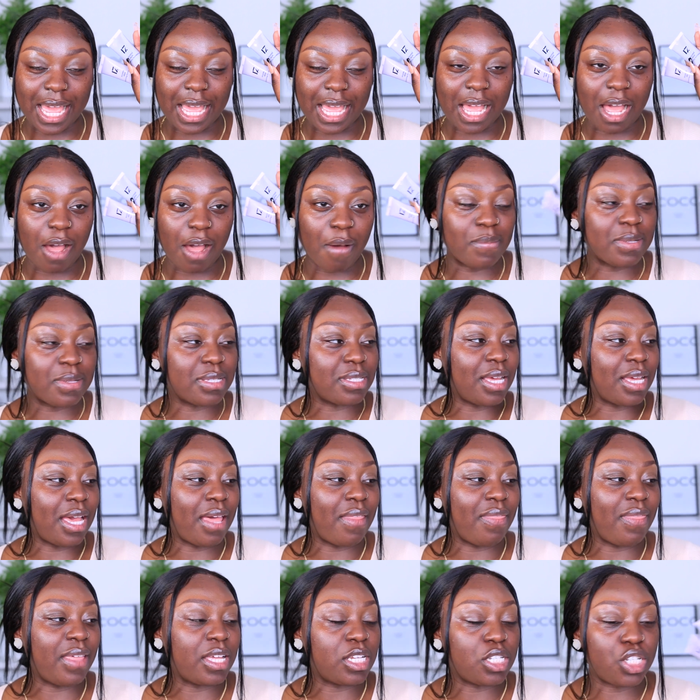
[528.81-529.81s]
It comes
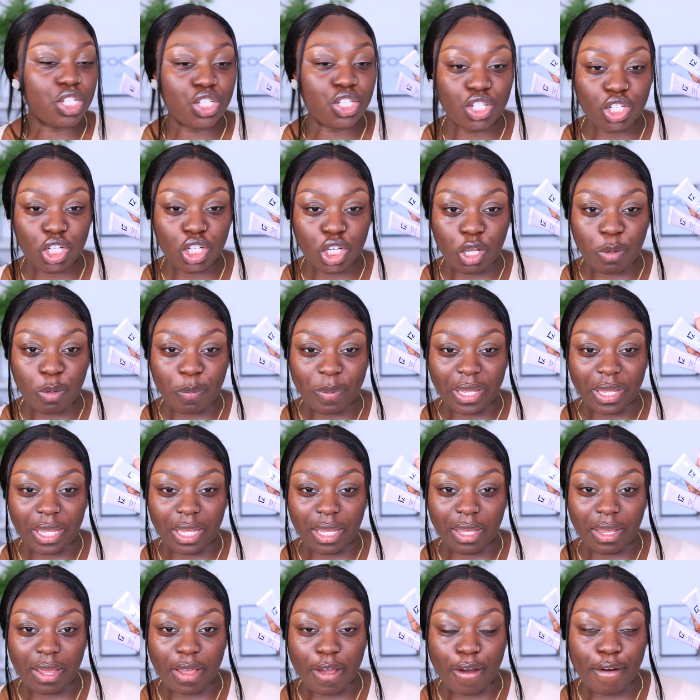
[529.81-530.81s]
in this
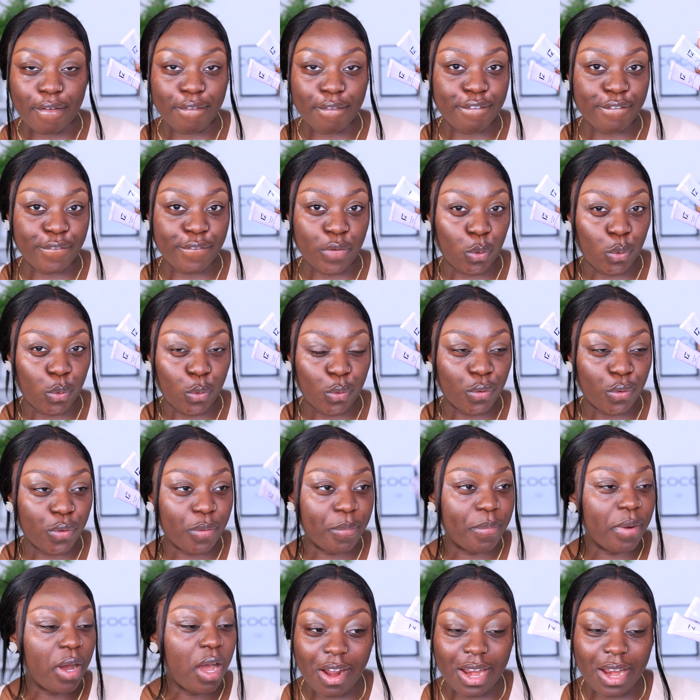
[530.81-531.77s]
tubey form.